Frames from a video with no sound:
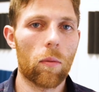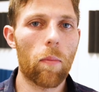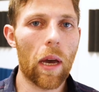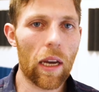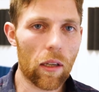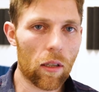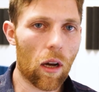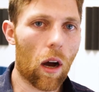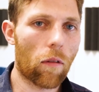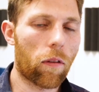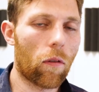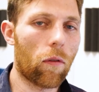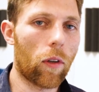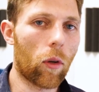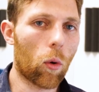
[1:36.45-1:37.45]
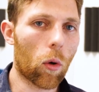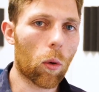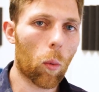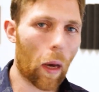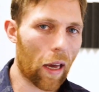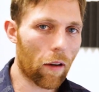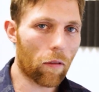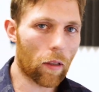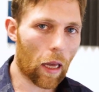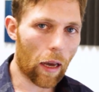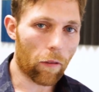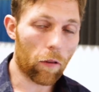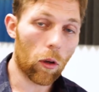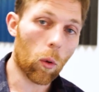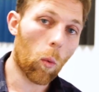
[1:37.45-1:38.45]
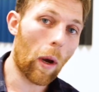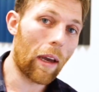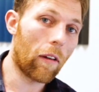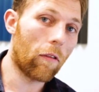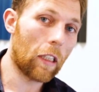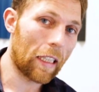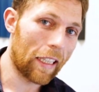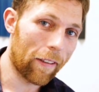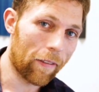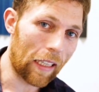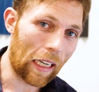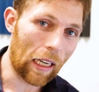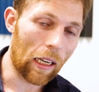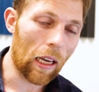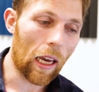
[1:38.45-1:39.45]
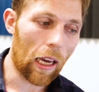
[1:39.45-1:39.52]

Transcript: based off of your way of life, your way of living,